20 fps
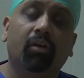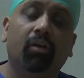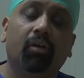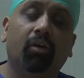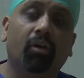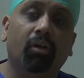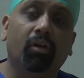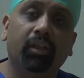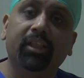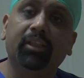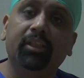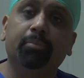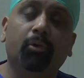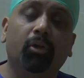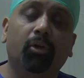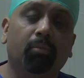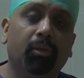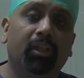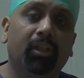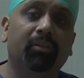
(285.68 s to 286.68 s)
all these
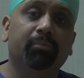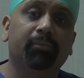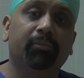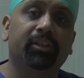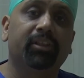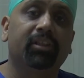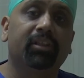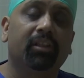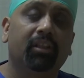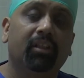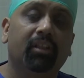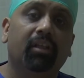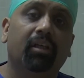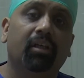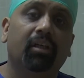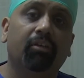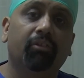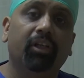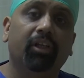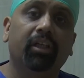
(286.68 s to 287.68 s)
problems
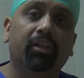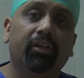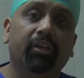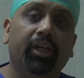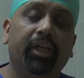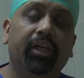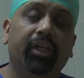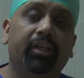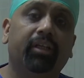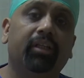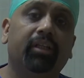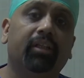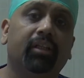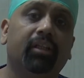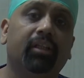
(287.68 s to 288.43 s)
will create